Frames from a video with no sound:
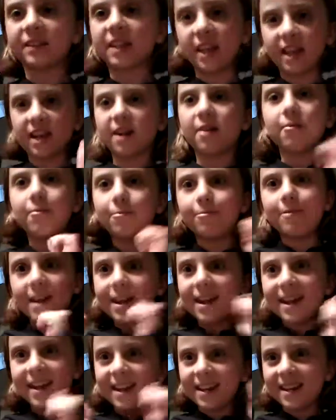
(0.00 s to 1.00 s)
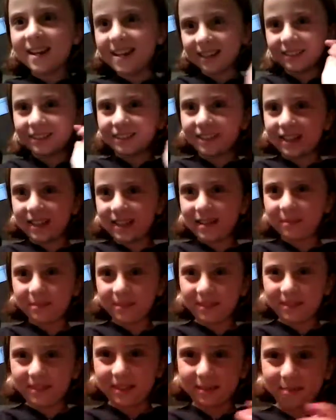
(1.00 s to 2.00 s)
can't wait to scam
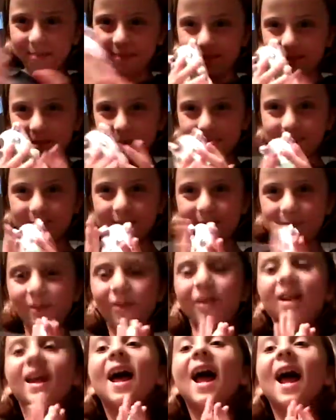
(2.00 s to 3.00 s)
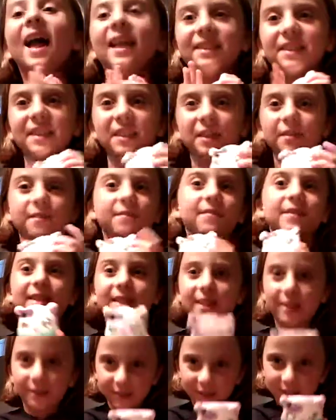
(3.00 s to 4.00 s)
some people and do their
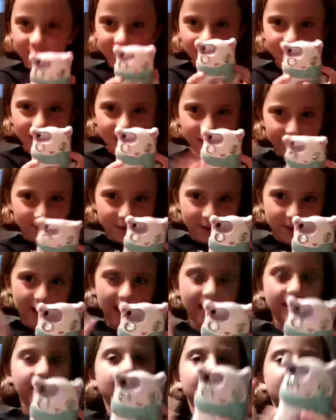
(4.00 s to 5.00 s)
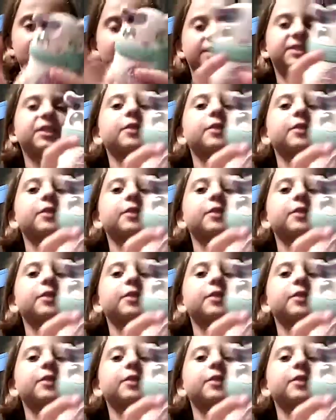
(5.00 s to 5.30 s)
videos on YouTube. Okay, let's see